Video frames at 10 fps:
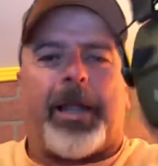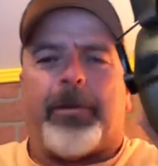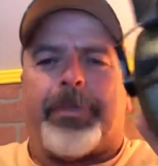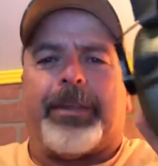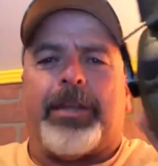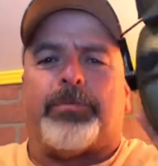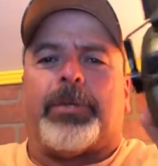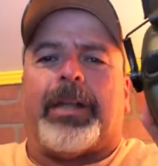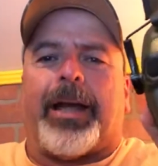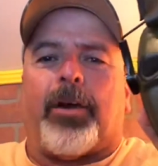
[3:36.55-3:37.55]
I don't think these
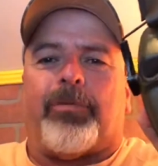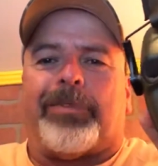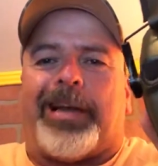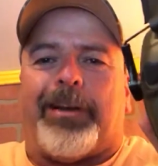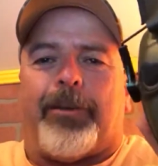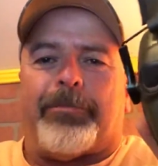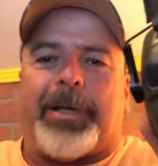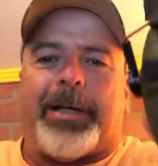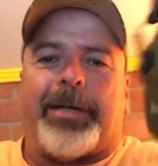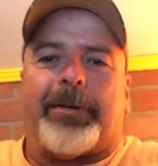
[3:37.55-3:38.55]
would like go flying off
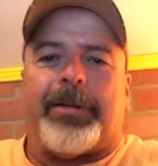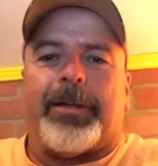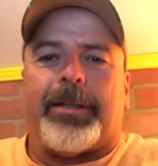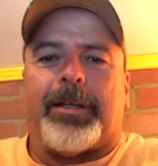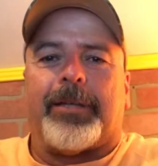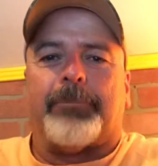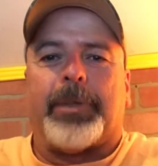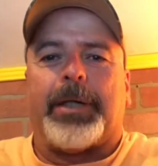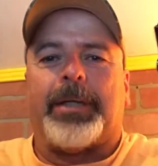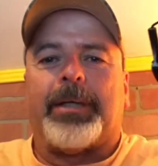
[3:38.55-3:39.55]
my head or anything,
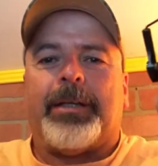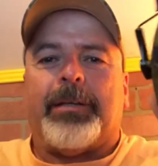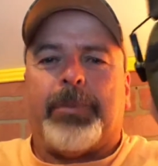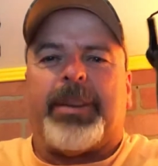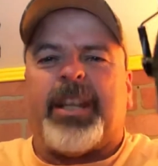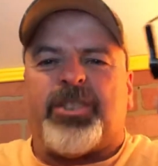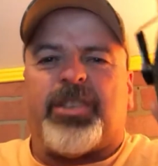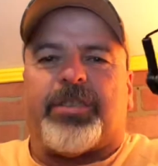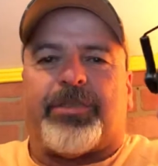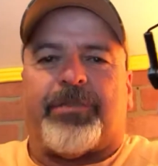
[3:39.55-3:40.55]
but they
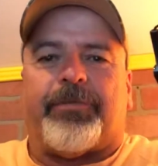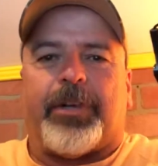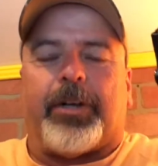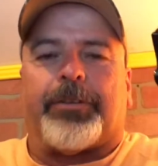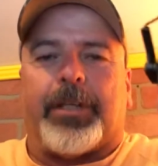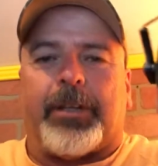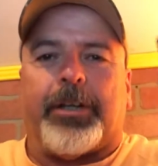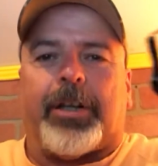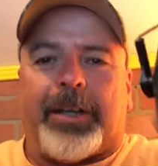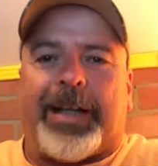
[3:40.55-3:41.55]
just felt a
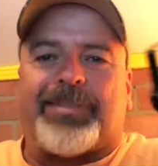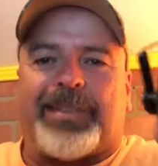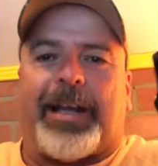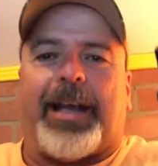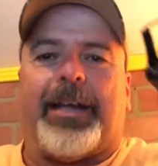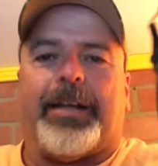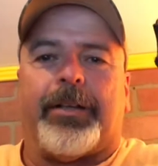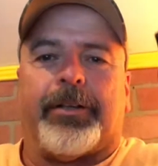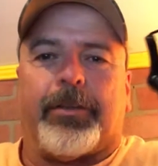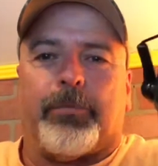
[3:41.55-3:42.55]
little less tight
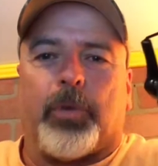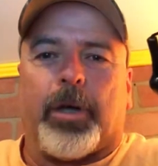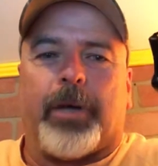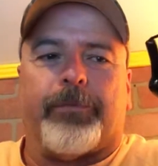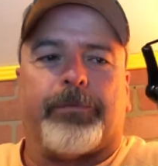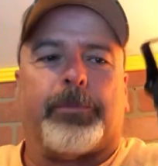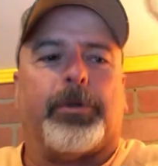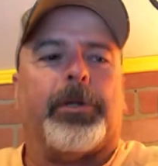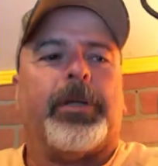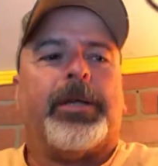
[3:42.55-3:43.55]
and a little more
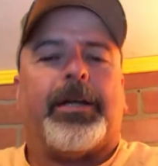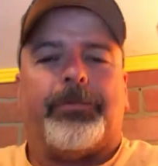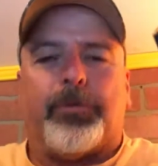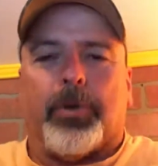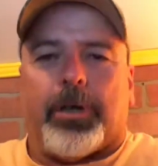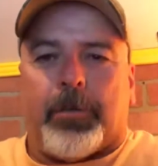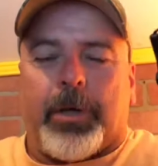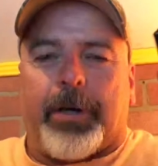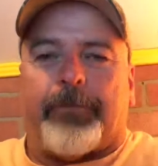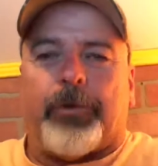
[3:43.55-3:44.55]
comfortable if you were going to
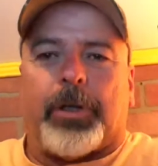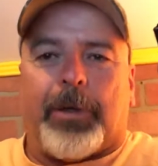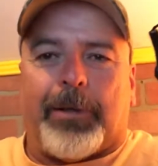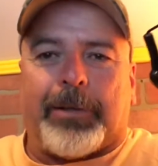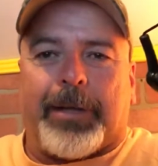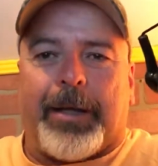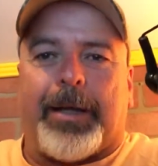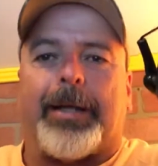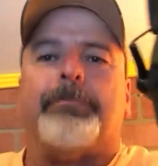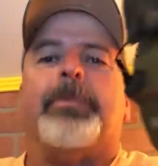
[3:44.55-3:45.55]
wear them for a long
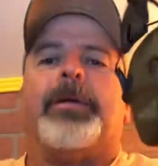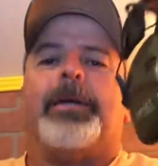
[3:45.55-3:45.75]
time.